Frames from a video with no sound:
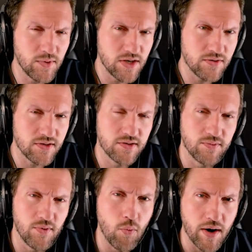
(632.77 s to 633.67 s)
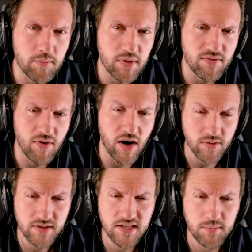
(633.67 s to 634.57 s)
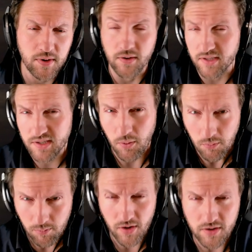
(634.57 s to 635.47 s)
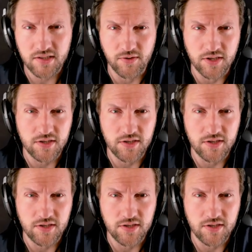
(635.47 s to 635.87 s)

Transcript: we use this with a 1B5? Because let's be honest, that's what most of